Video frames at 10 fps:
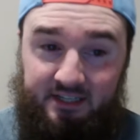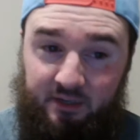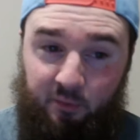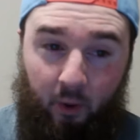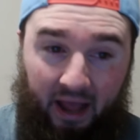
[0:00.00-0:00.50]

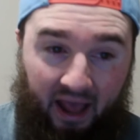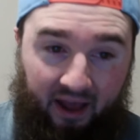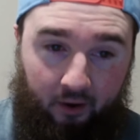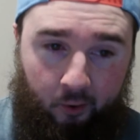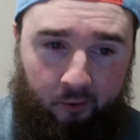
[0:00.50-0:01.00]
and 1 at
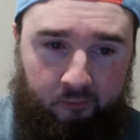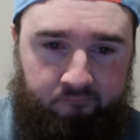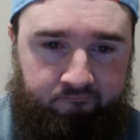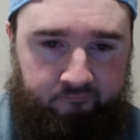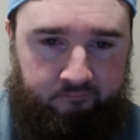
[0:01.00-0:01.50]
home.
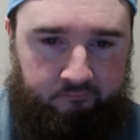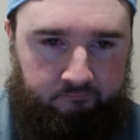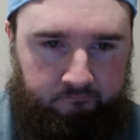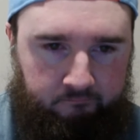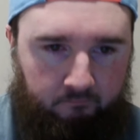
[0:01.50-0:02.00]

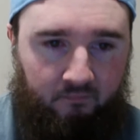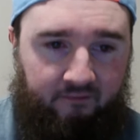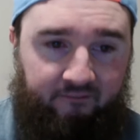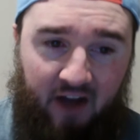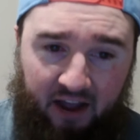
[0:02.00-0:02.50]

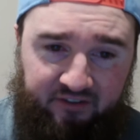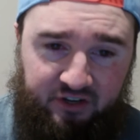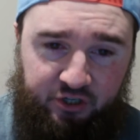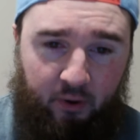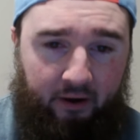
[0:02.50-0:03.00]
5 and
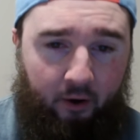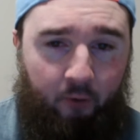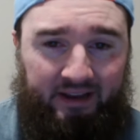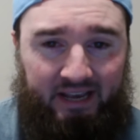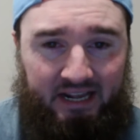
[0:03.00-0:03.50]
2 at home
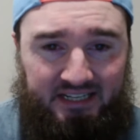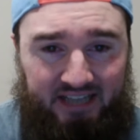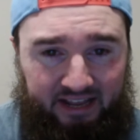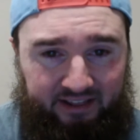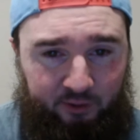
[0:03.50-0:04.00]
against
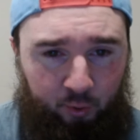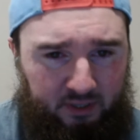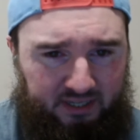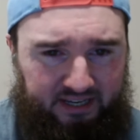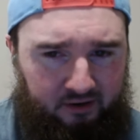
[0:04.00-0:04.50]
St.
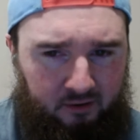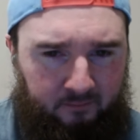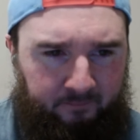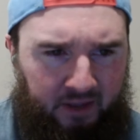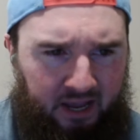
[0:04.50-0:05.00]
Louis here.
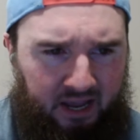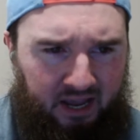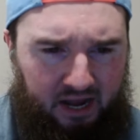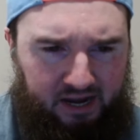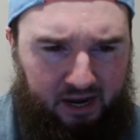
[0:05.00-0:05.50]

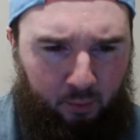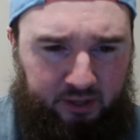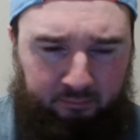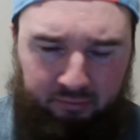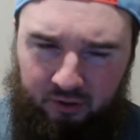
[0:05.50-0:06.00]
And yeah, with
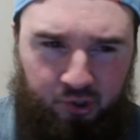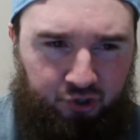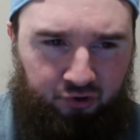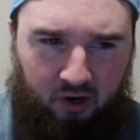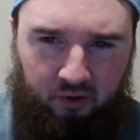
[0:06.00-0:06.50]
the Blues
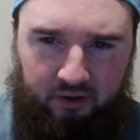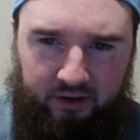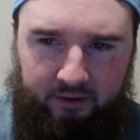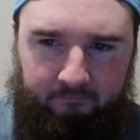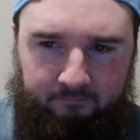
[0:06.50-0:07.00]

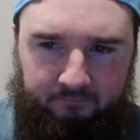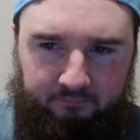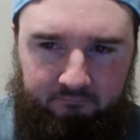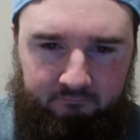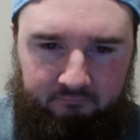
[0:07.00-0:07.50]
struggling,
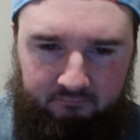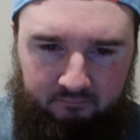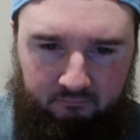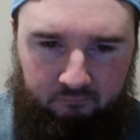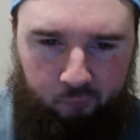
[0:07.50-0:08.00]

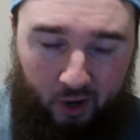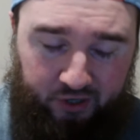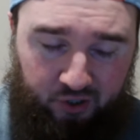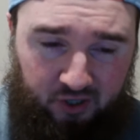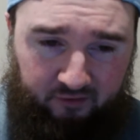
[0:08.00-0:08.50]

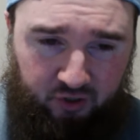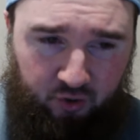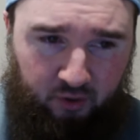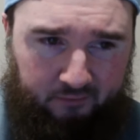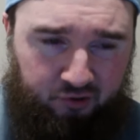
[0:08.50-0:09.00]
Rangers off a
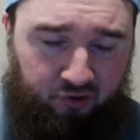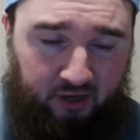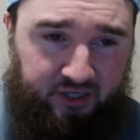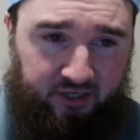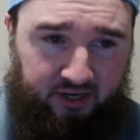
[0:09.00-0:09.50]
two-game
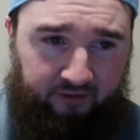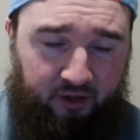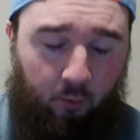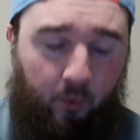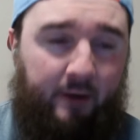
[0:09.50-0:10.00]
stretch, definitely
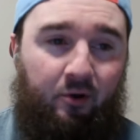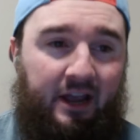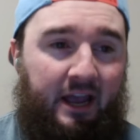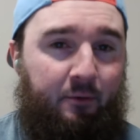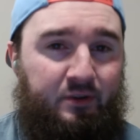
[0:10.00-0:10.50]
a winnable
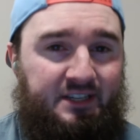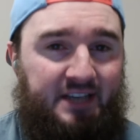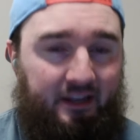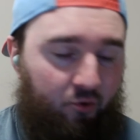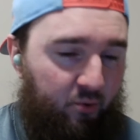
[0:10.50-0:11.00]
game with
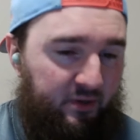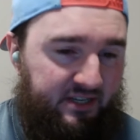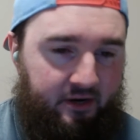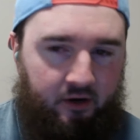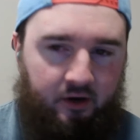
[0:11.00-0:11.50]
St. Louis
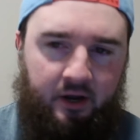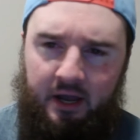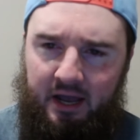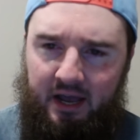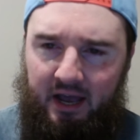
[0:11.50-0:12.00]
here.
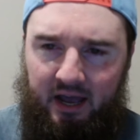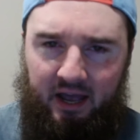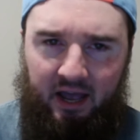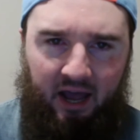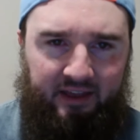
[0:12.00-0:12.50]

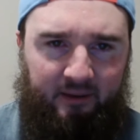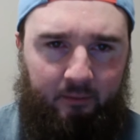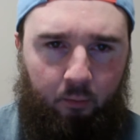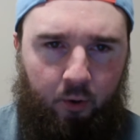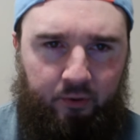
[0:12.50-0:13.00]
I think I'm going
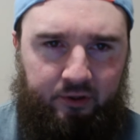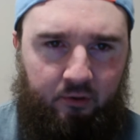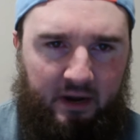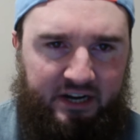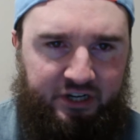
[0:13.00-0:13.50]
to roll with the
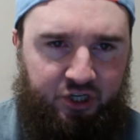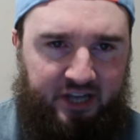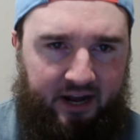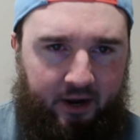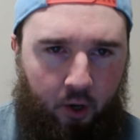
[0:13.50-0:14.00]
Rangers
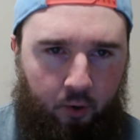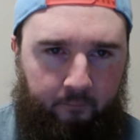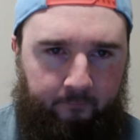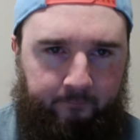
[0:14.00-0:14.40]
at home.